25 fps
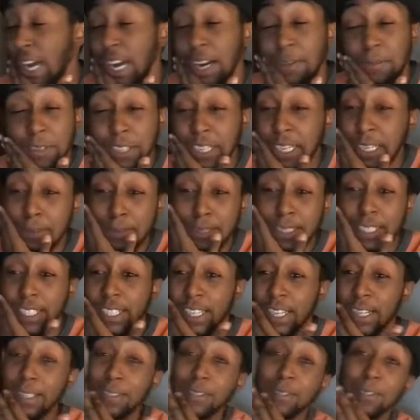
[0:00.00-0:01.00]
I'ma keep saying
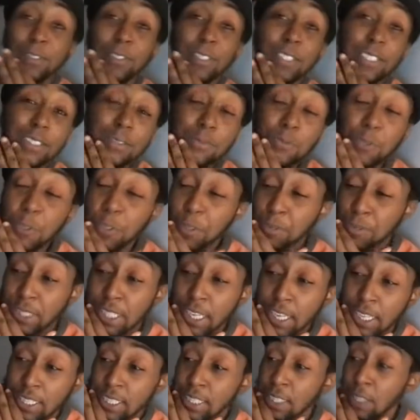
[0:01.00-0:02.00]
I wore them, I wore them
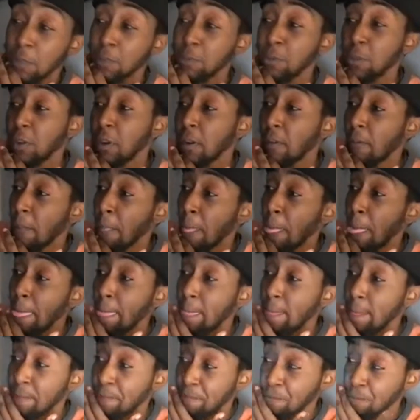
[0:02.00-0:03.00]
skates out, boy.
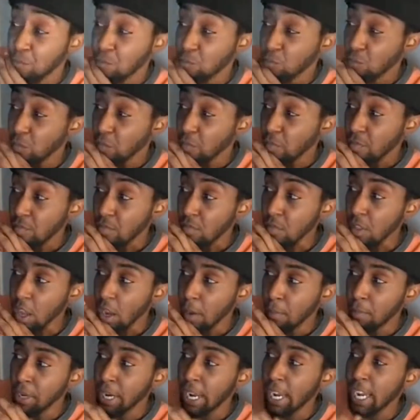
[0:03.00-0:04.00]

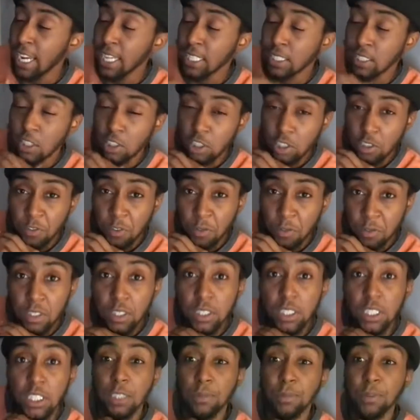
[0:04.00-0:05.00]
But I had such a
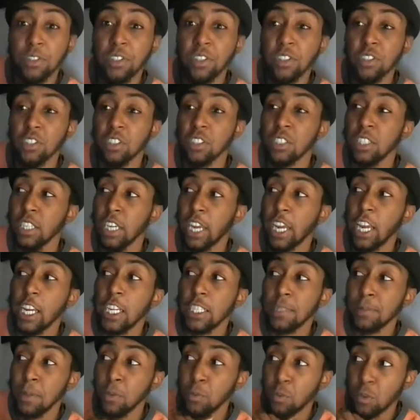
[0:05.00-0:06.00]
fulfilling experience and
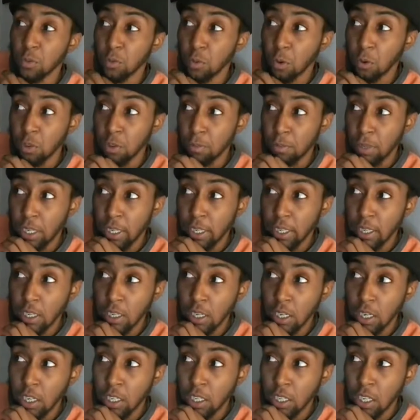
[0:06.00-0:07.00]
engagement with
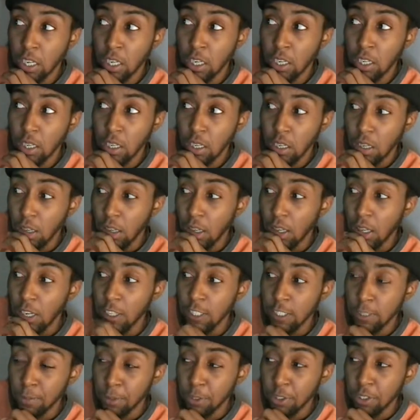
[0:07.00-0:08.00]
rollerblading in that
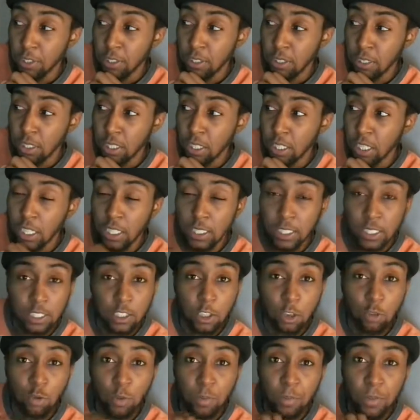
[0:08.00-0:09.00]
experience that it
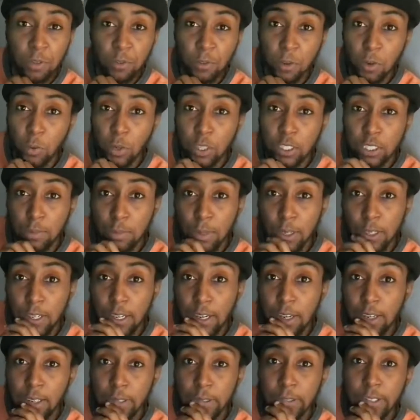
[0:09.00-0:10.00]
stuck with me for the rest of my
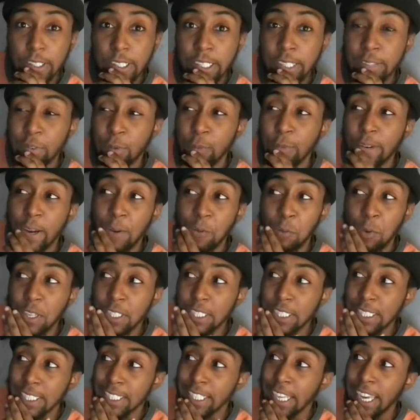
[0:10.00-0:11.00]
life. Even when I
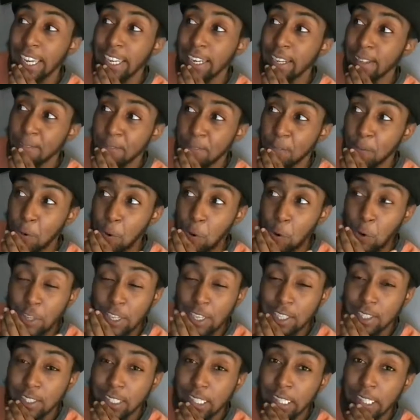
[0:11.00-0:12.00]
wasn't skating for all
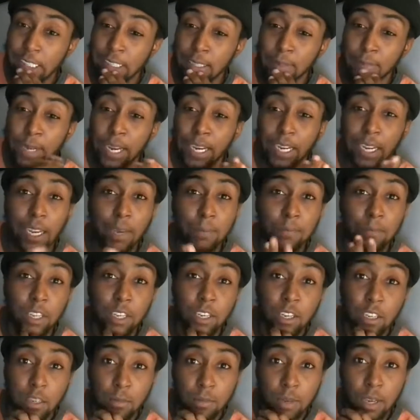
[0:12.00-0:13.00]
that time, I kept
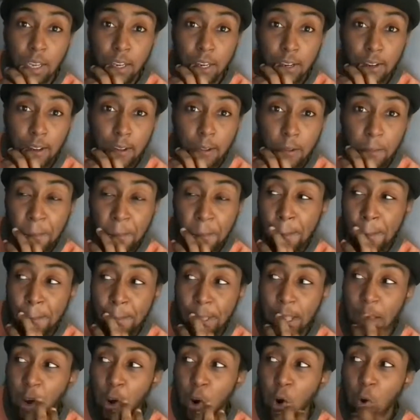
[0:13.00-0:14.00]
thinking about it.
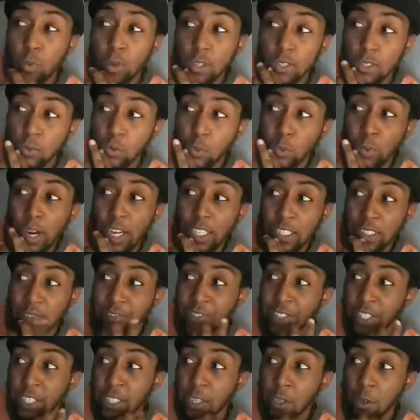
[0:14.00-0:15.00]
I always watch
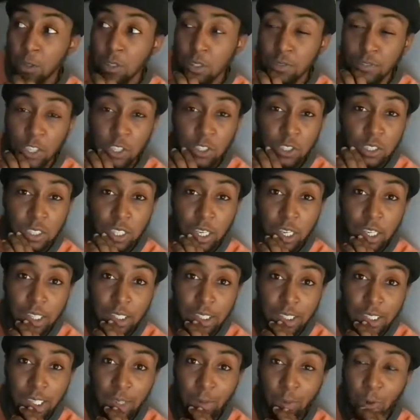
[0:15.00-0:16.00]
videos of other
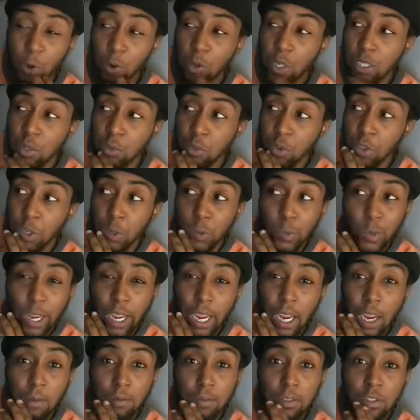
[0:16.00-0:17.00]
skaters. I always wonder what
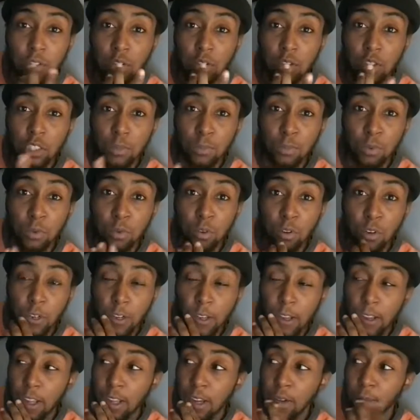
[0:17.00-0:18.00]
happened to the sport,
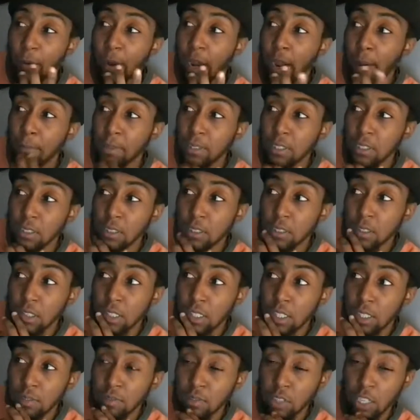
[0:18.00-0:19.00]
what happened to the
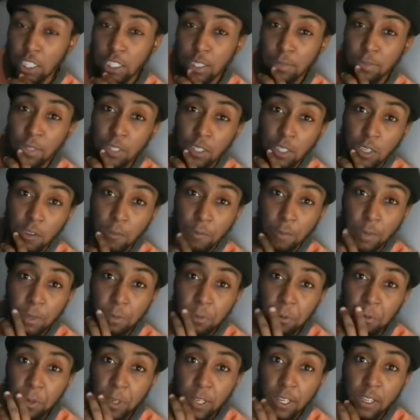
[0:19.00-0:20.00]
investment of
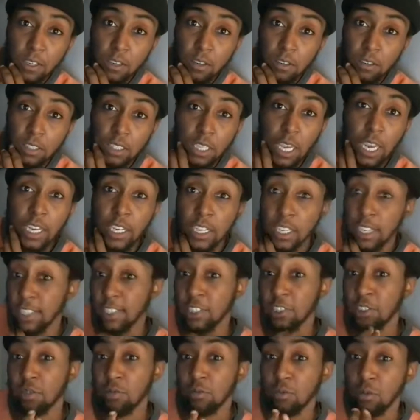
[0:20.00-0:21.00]
people in skating in
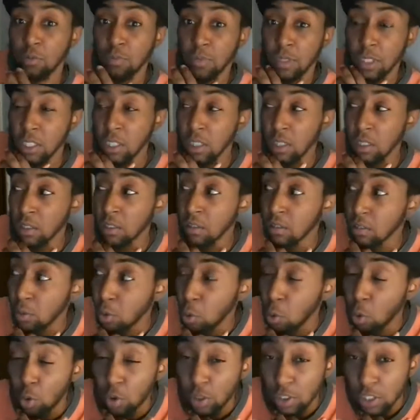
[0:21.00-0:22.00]
general. But then
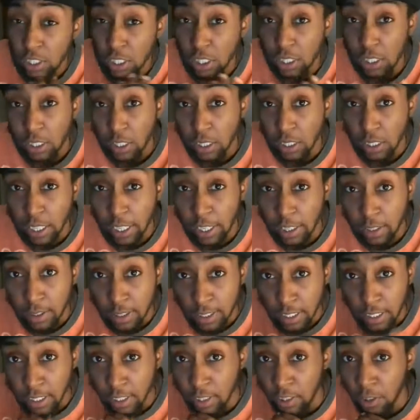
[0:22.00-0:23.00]
quarantining hit
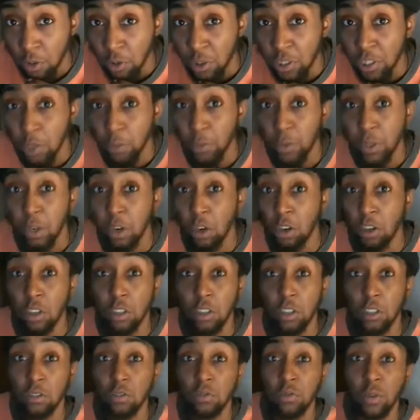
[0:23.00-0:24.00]
us, and the only thing we could
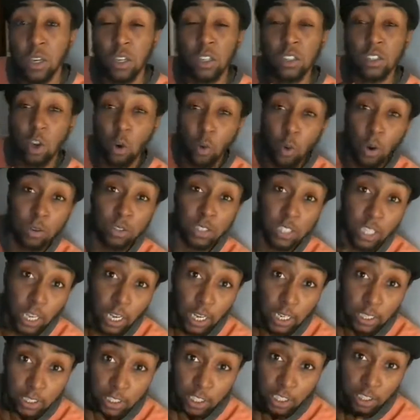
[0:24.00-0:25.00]
do was go
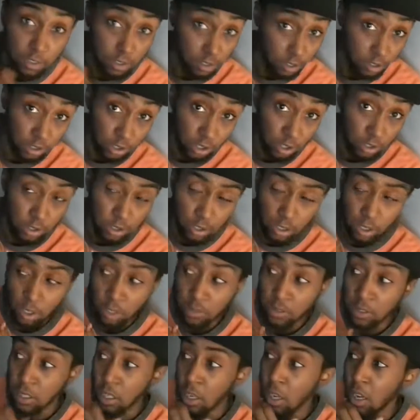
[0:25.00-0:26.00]
outside and distance
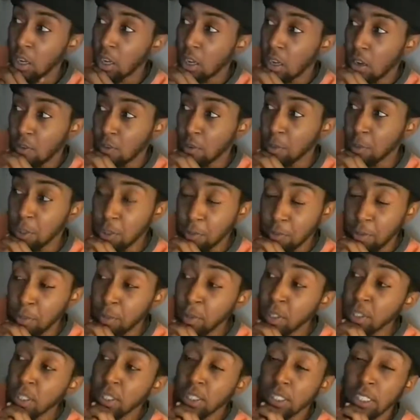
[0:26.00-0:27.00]
ourselves from other people
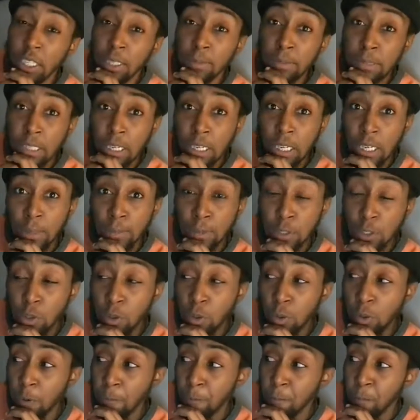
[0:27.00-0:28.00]
at the same time. So